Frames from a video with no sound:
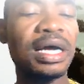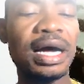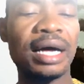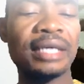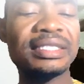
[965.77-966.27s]

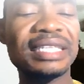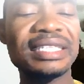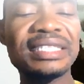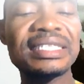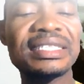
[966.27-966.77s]
sentences
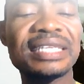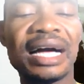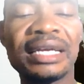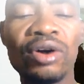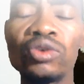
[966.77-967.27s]
can
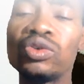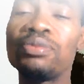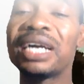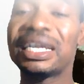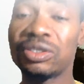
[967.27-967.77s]
also be
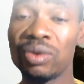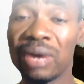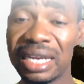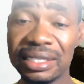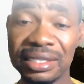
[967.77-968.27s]
categorized
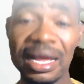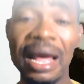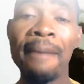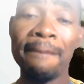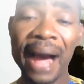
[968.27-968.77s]

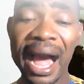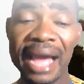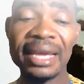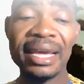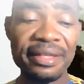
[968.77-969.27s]
by
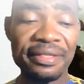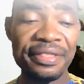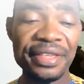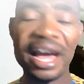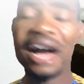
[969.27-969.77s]
their
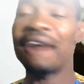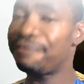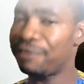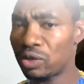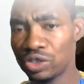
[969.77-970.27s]

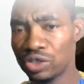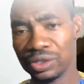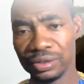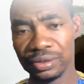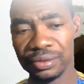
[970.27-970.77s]
function.
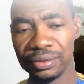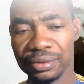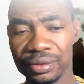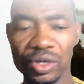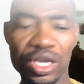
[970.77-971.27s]

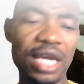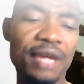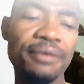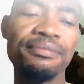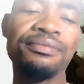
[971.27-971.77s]
Okay,
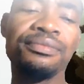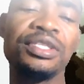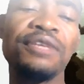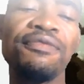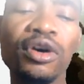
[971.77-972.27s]
the
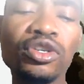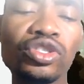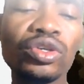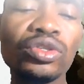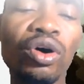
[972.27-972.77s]
function
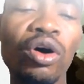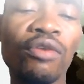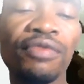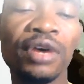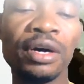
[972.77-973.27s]
of
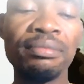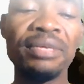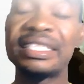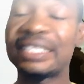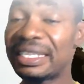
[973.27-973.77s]
a
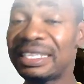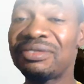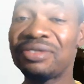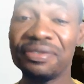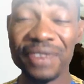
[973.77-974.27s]
sentence
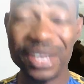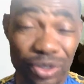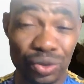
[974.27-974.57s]
refers to